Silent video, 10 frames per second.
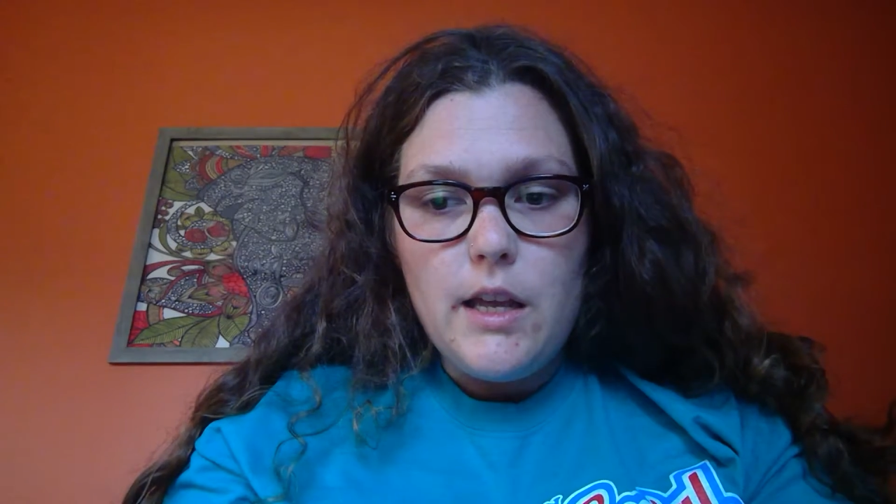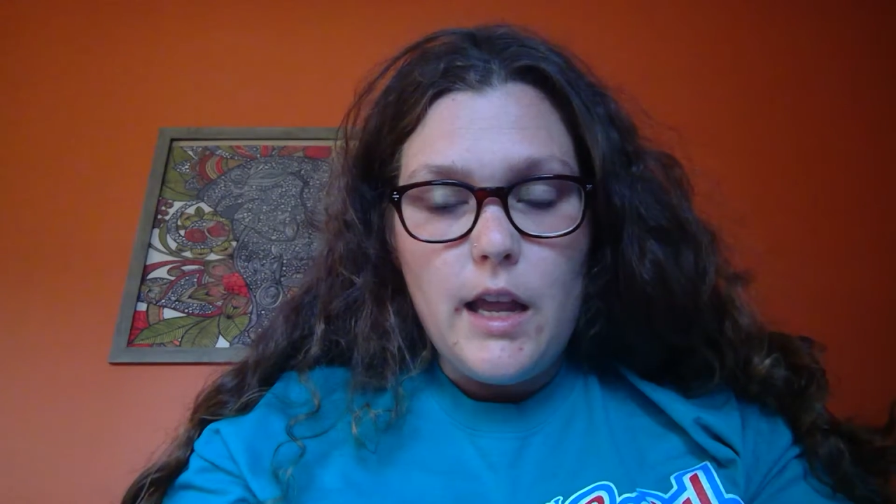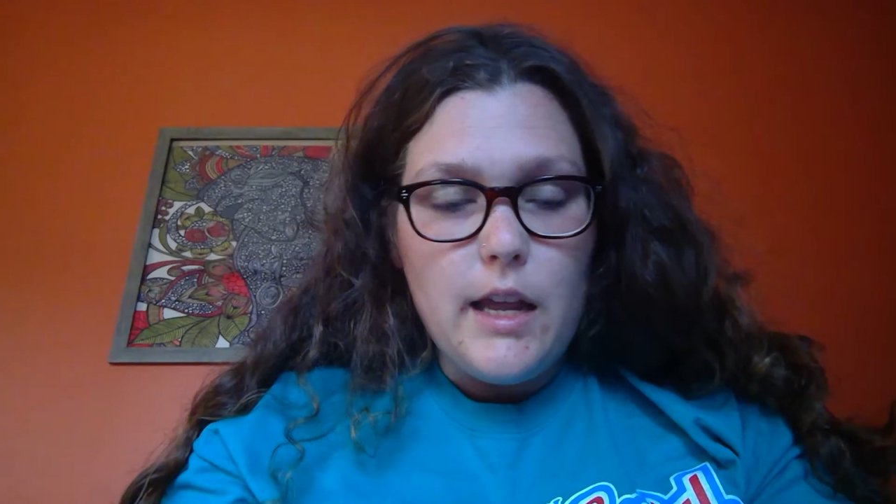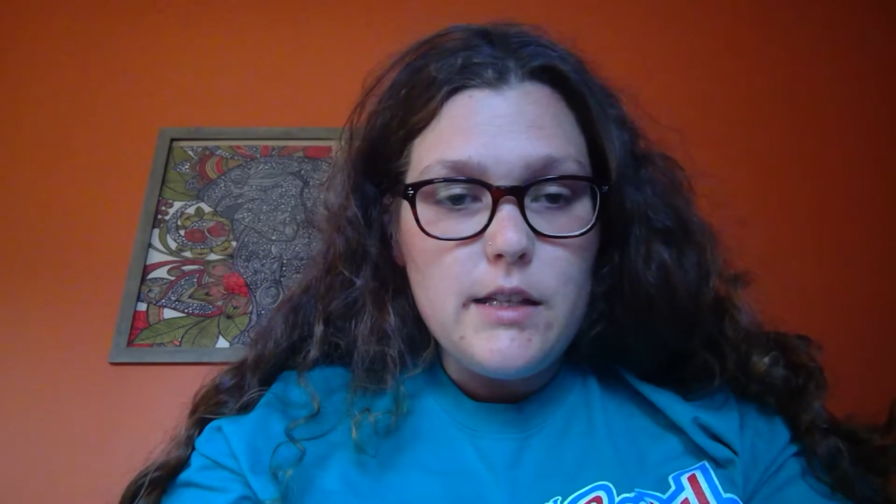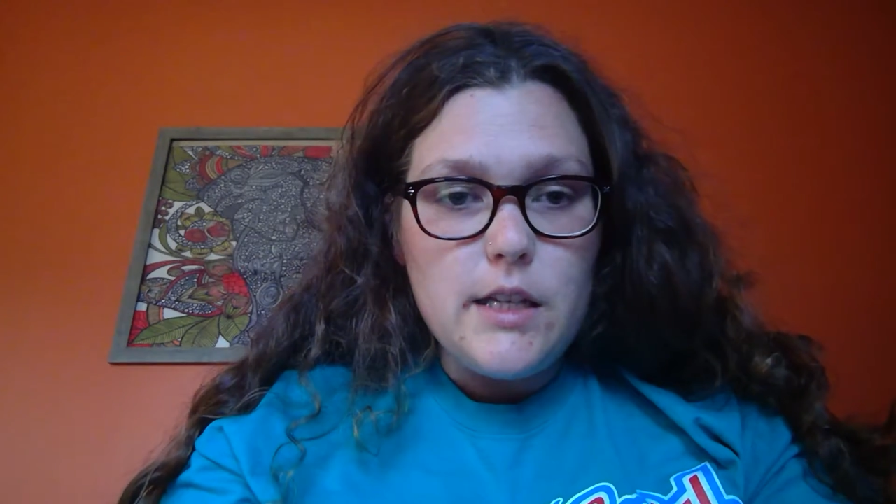
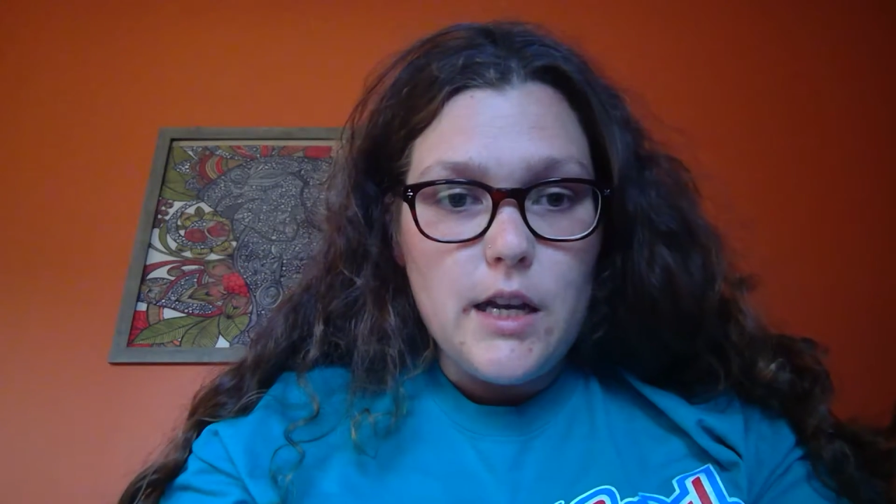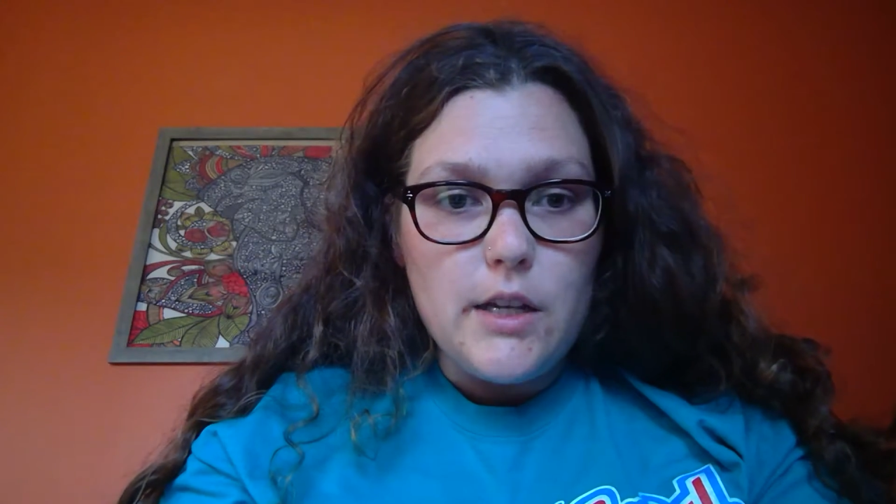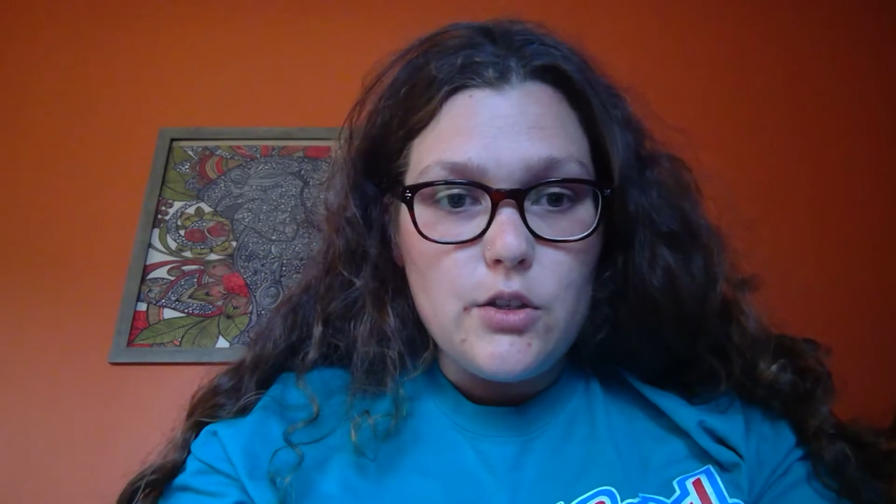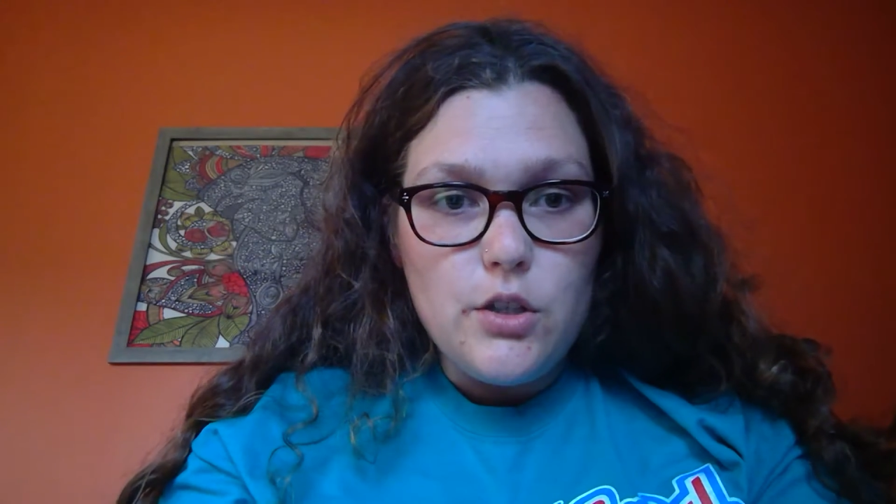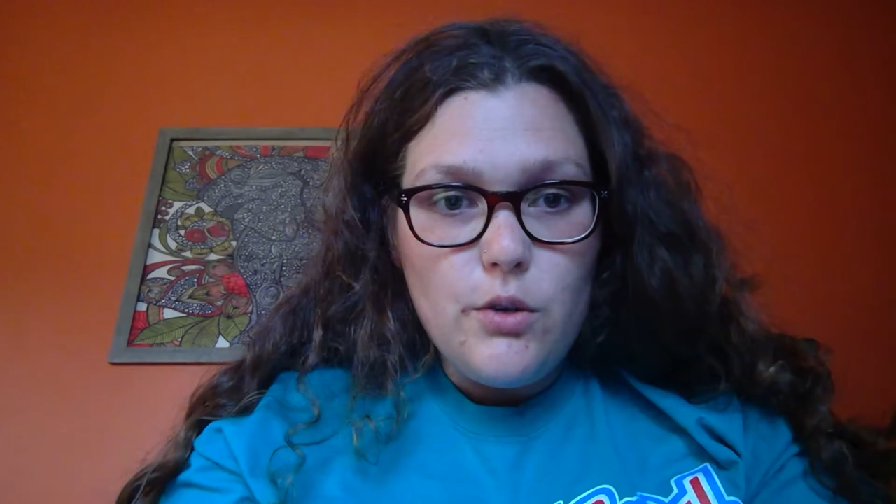
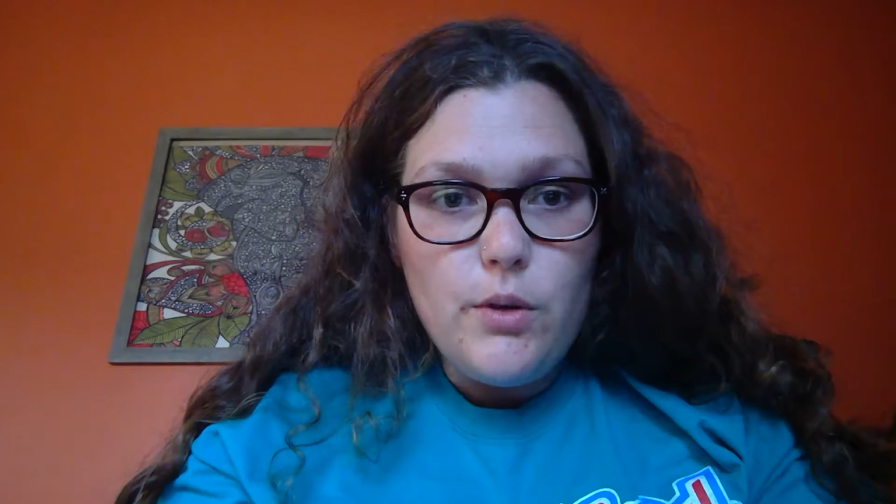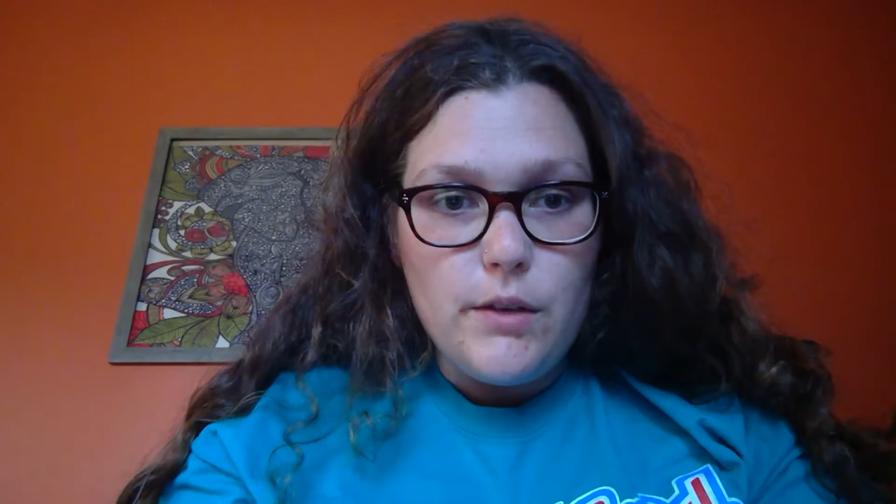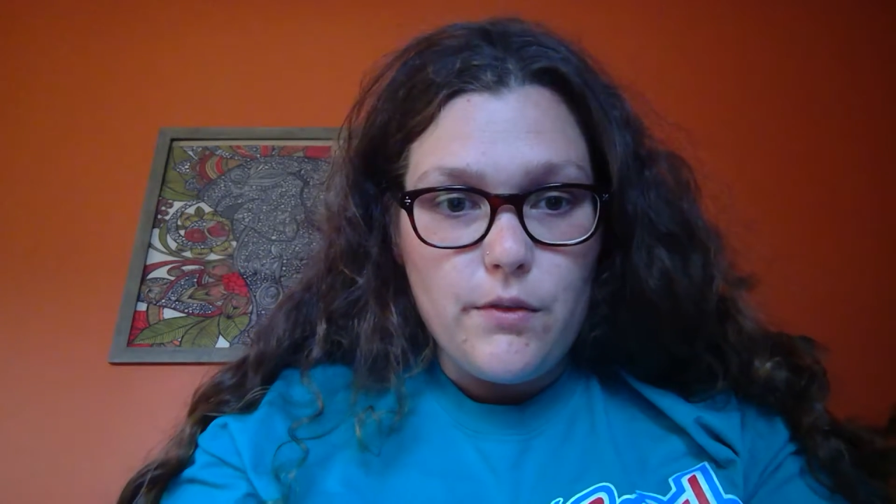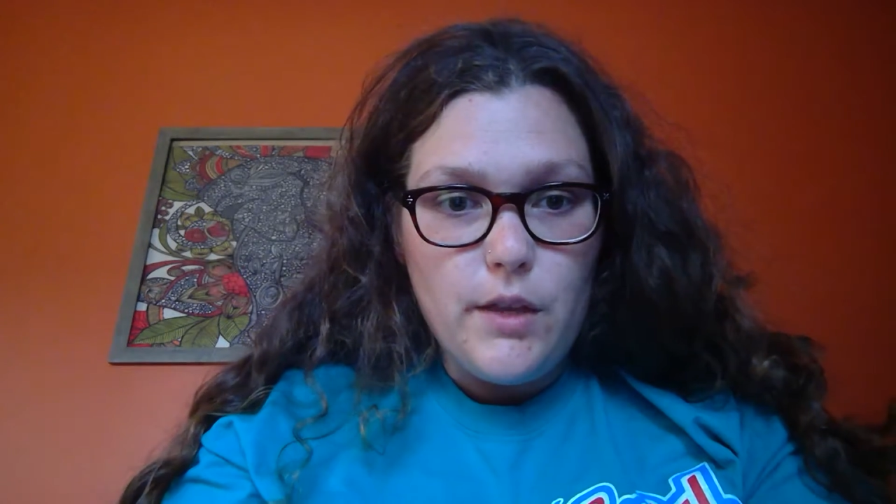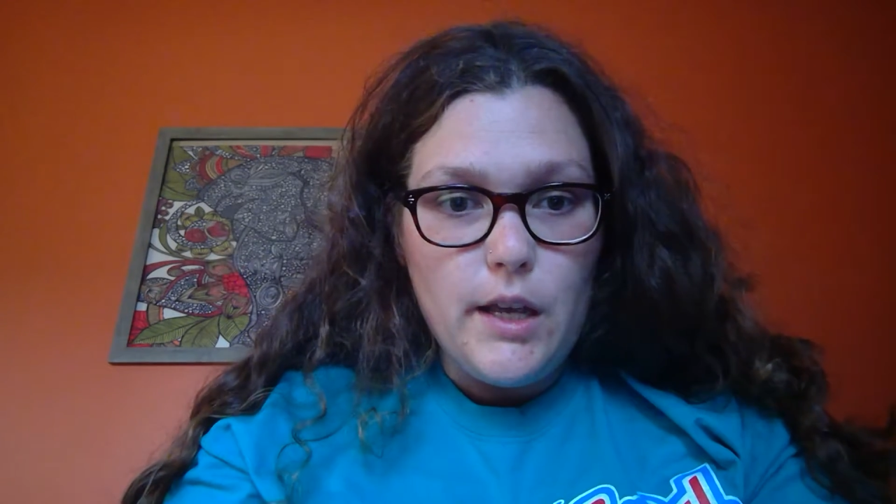
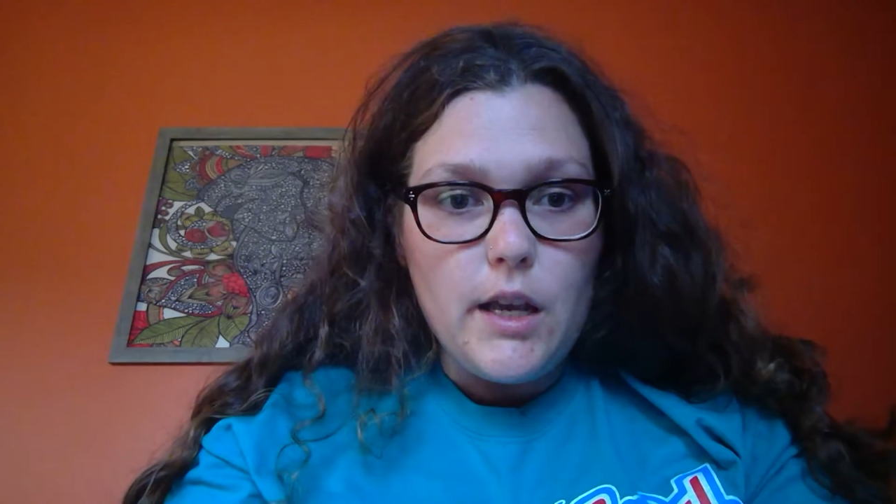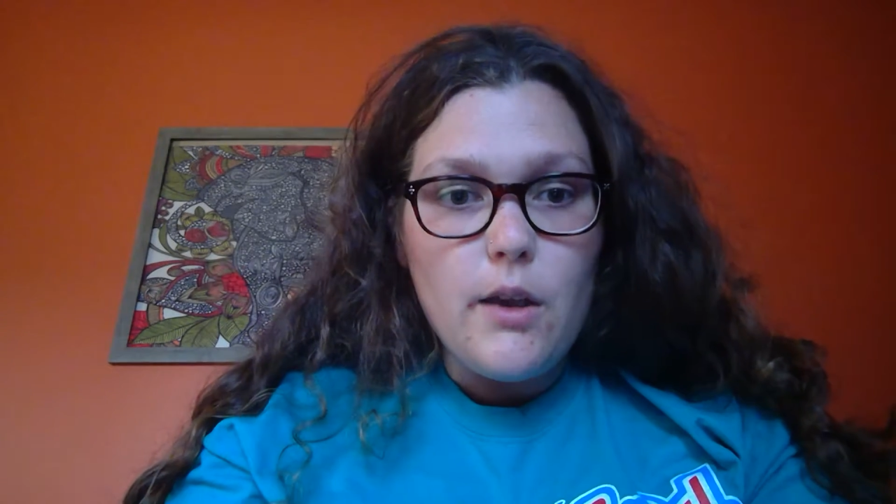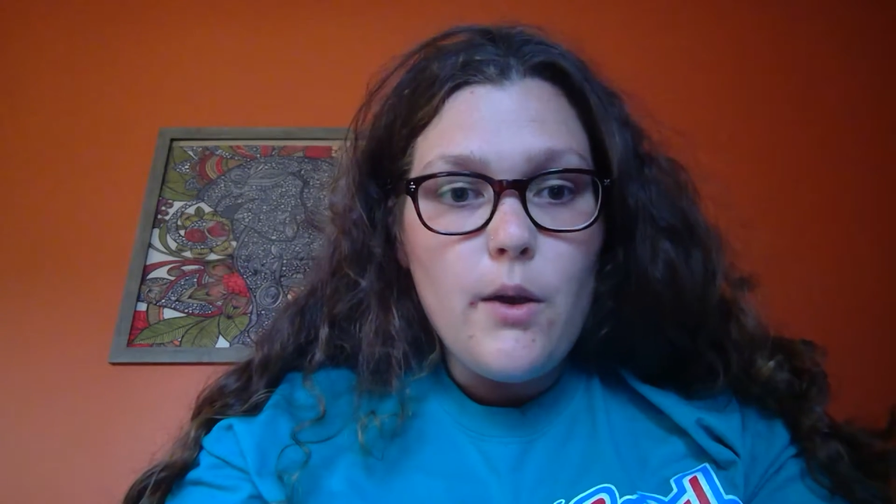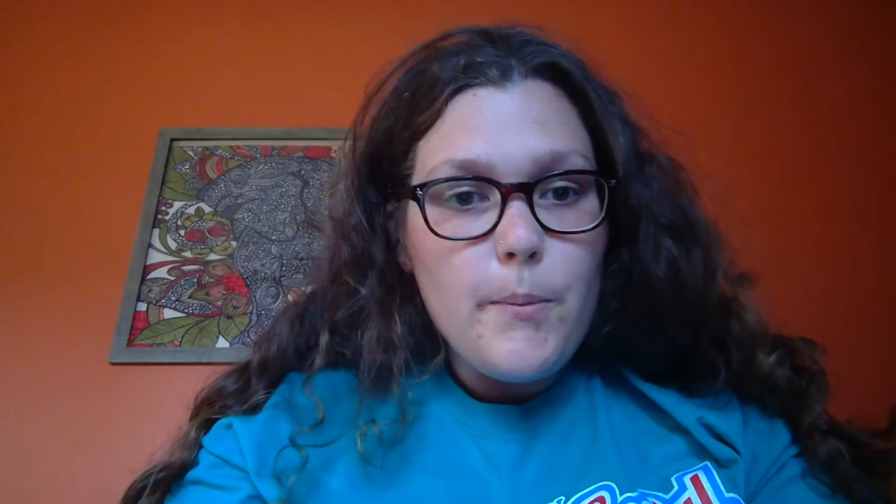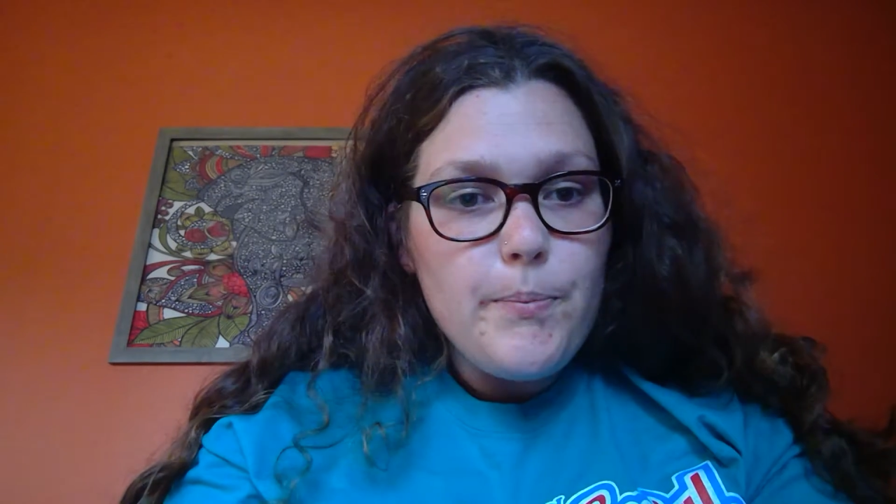anti-intuitive thing.